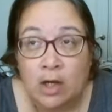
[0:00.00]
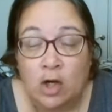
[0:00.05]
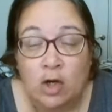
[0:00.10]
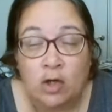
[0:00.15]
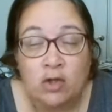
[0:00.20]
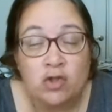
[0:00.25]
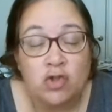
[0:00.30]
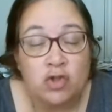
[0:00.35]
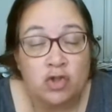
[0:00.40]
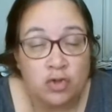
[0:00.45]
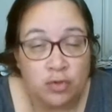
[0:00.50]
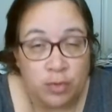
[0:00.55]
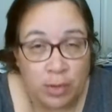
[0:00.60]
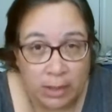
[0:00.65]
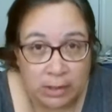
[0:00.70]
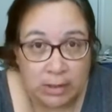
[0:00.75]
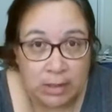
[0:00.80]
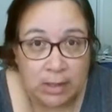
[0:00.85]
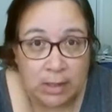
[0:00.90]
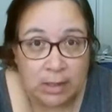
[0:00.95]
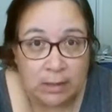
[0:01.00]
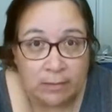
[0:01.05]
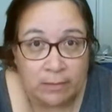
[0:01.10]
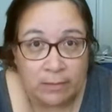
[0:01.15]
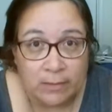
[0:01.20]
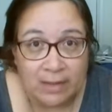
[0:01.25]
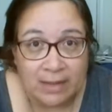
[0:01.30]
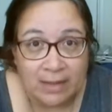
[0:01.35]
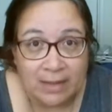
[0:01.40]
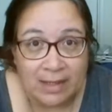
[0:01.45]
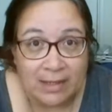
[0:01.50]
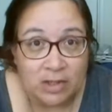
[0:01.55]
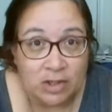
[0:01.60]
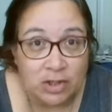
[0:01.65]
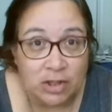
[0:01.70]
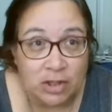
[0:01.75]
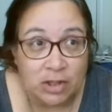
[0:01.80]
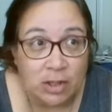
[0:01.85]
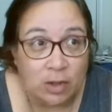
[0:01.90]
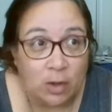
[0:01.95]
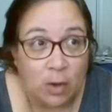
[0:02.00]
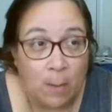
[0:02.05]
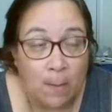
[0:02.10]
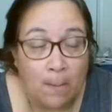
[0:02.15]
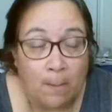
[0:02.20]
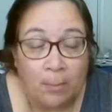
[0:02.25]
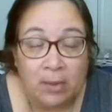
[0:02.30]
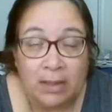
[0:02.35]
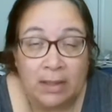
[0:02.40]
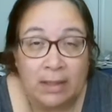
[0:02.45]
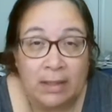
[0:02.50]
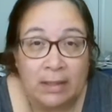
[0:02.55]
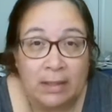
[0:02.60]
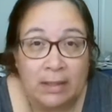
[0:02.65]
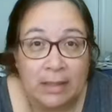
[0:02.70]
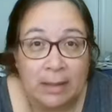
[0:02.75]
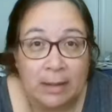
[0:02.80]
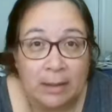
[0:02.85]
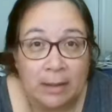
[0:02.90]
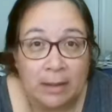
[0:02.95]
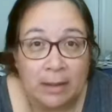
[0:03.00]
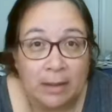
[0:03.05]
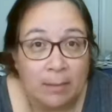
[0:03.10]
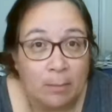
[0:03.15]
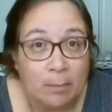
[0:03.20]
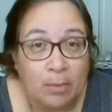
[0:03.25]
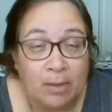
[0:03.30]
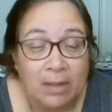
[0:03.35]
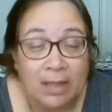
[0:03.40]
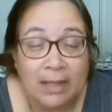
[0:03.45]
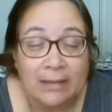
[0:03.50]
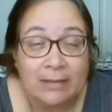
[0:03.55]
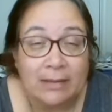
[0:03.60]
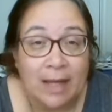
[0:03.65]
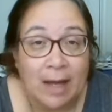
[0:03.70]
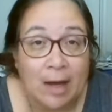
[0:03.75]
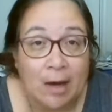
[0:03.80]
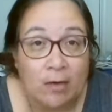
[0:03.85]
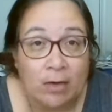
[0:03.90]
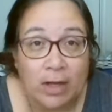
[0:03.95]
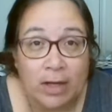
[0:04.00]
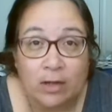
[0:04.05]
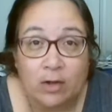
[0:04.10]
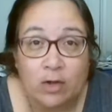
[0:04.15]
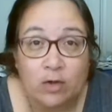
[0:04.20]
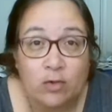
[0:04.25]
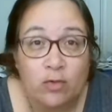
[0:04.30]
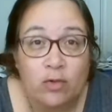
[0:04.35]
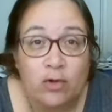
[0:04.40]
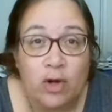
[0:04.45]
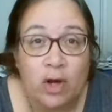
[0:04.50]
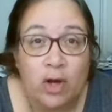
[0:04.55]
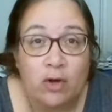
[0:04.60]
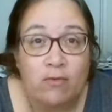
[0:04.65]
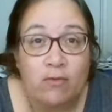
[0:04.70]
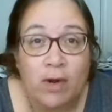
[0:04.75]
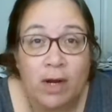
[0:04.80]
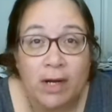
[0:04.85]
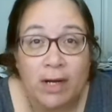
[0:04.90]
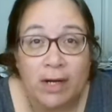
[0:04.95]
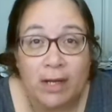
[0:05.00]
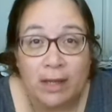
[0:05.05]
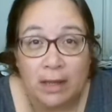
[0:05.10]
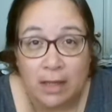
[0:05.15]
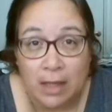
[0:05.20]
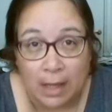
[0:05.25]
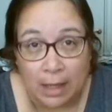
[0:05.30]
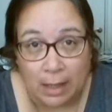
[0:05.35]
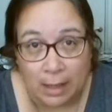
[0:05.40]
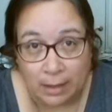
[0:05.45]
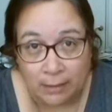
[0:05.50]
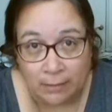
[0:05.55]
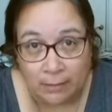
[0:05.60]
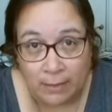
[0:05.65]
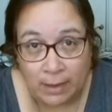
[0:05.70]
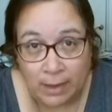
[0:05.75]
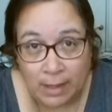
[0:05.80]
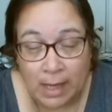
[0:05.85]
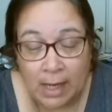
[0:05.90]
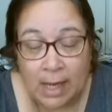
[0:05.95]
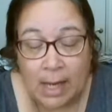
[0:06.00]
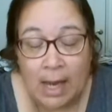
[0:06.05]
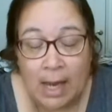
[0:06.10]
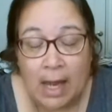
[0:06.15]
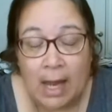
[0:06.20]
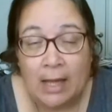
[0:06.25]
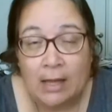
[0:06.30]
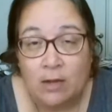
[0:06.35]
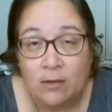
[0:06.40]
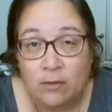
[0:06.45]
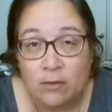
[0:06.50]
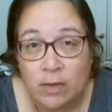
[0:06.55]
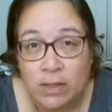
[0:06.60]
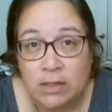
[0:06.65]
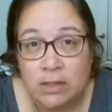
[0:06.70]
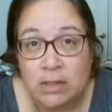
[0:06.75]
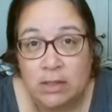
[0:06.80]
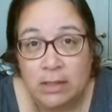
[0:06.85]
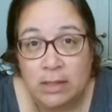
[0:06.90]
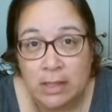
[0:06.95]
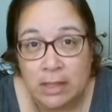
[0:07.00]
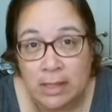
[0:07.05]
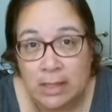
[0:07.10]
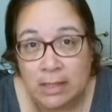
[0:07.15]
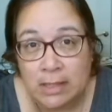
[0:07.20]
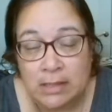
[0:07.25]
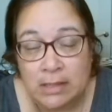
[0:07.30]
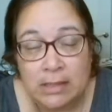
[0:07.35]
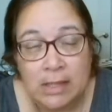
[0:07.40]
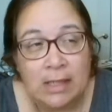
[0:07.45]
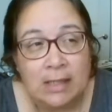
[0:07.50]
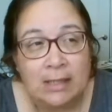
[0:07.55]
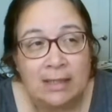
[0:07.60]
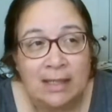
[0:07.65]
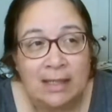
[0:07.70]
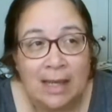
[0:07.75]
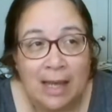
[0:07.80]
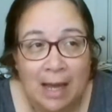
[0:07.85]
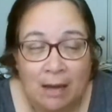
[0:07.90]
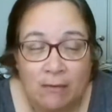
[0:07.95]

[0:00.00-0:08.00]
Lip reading: constricting that she completely blanked out and could not write a thing. And the reason is the